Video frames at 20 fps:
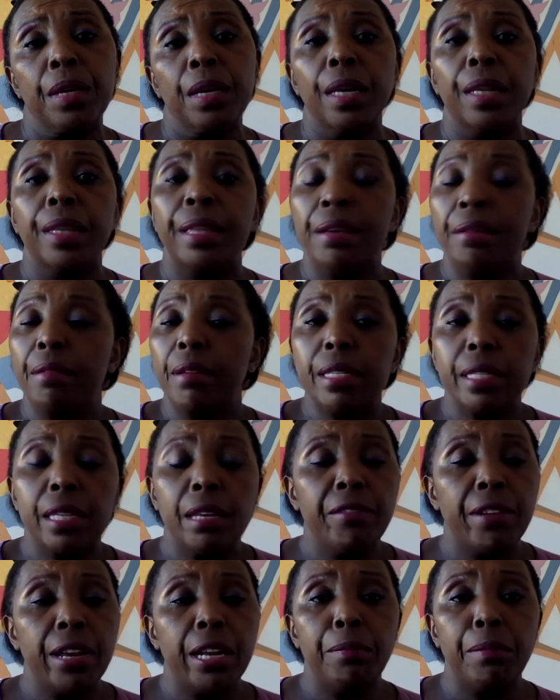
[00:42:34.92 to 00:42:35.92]
There isn't
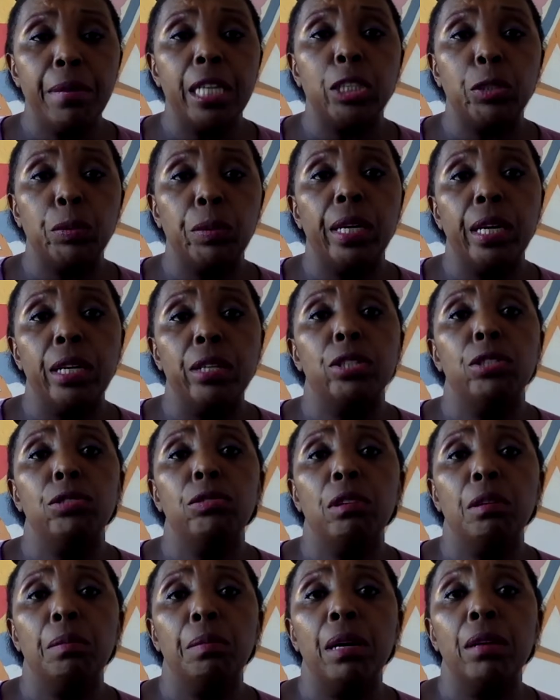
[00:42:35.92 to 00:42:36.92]
very much we can do
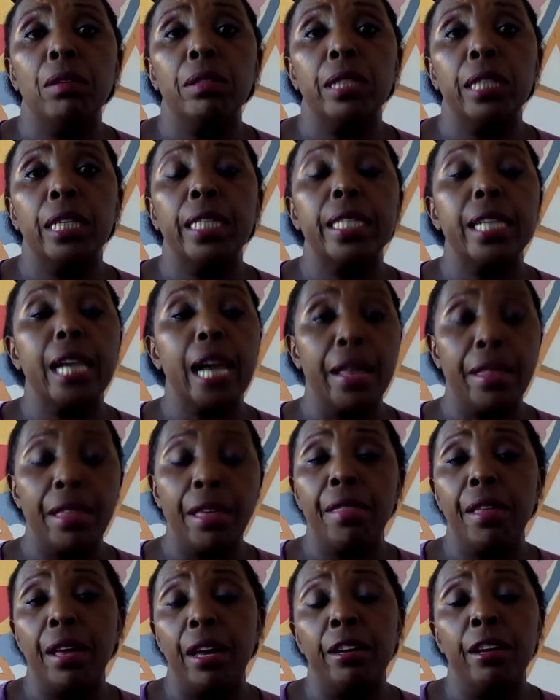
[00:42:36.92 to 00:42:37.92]
about it other
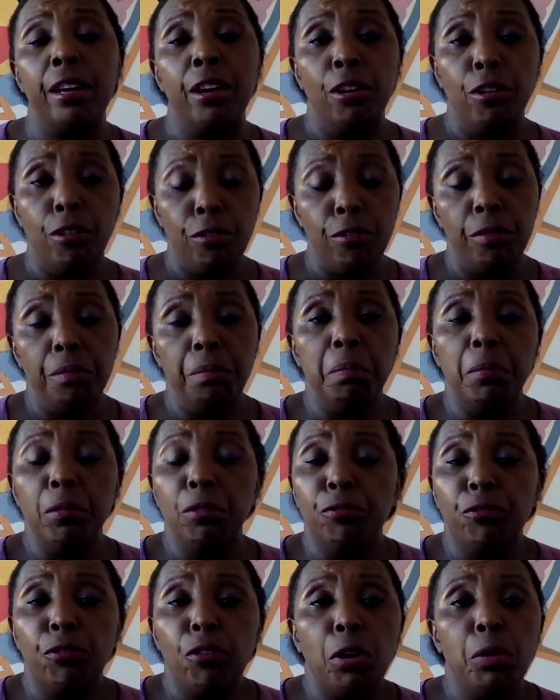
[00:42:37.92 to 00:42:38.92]
than
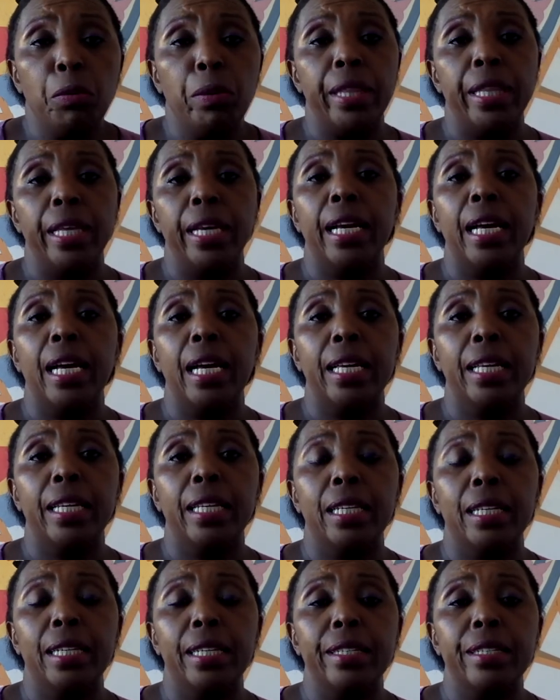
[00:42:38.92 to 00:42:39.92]
following the
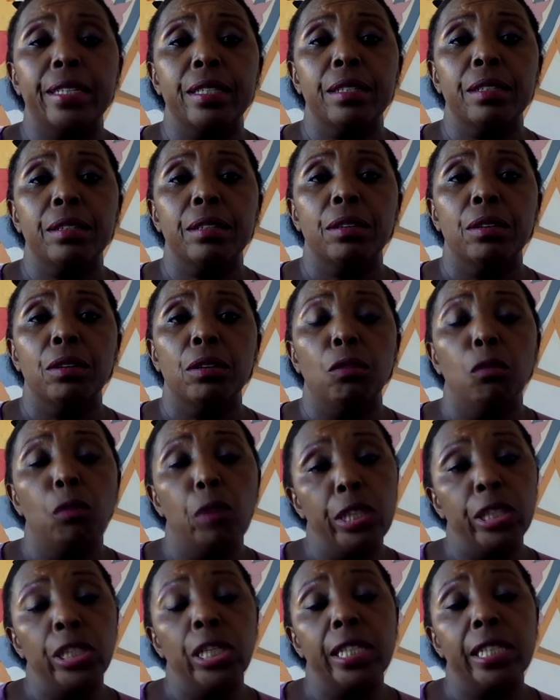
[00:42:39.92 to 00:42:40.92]
guidelines,
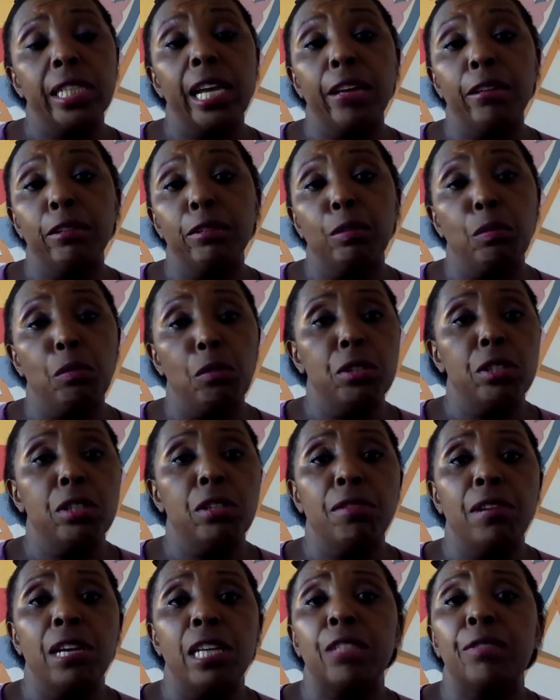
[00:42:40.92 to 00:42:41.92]
which at times for most of
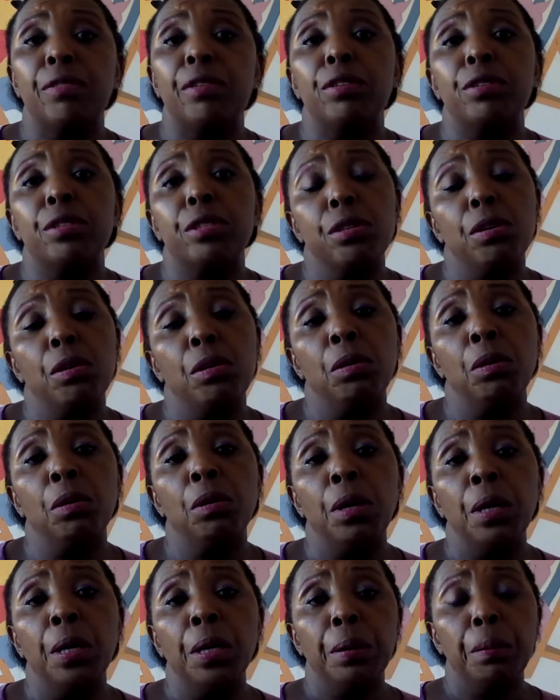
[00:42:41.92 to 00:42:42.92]
us feel so
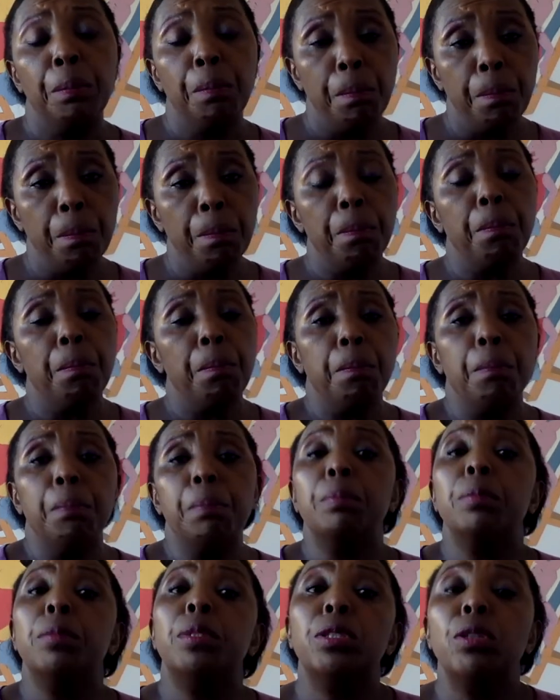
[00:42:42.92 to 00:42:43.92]

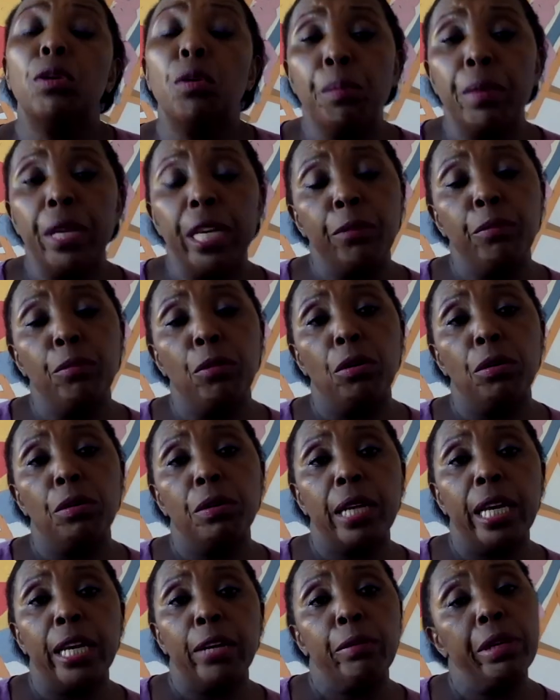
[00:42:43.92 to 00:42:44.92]
minimal,
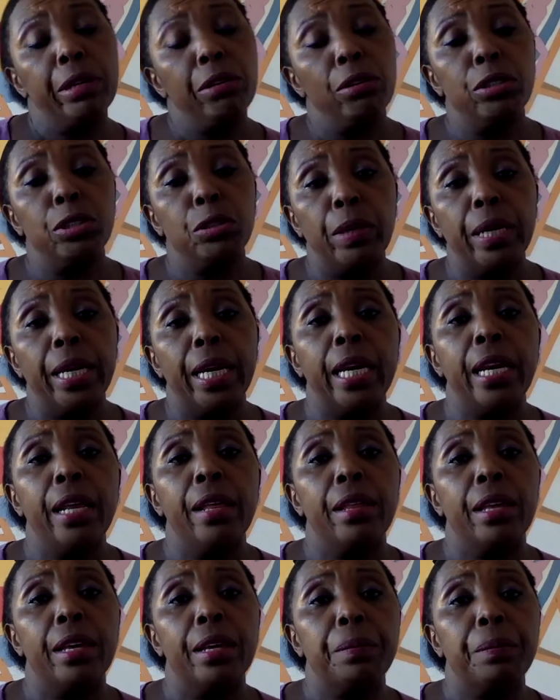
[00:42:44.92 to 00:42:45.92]
like we're not doing anything.